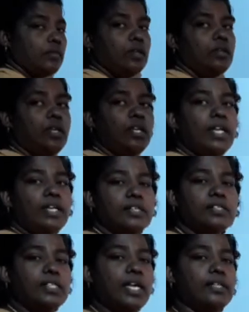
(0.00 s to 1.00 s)
Did you
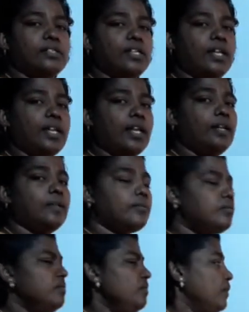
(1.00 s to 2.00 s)
understand, children?
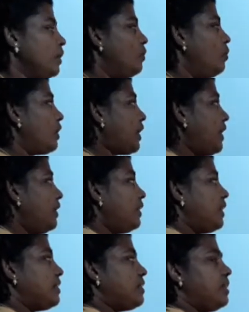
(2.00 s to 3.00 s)
Okay,
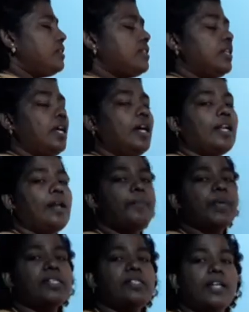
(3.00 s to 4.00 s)
this is
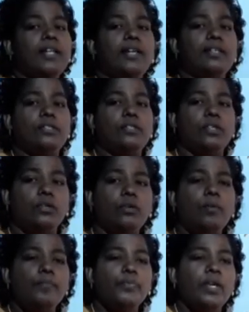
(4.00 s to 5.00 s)
representative
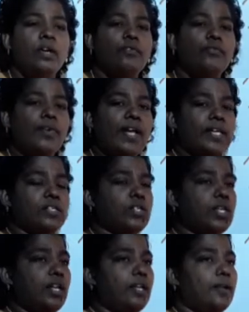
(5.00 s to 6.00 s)

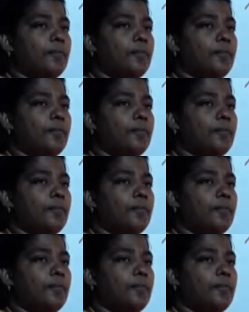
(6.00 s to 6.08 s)
fraction.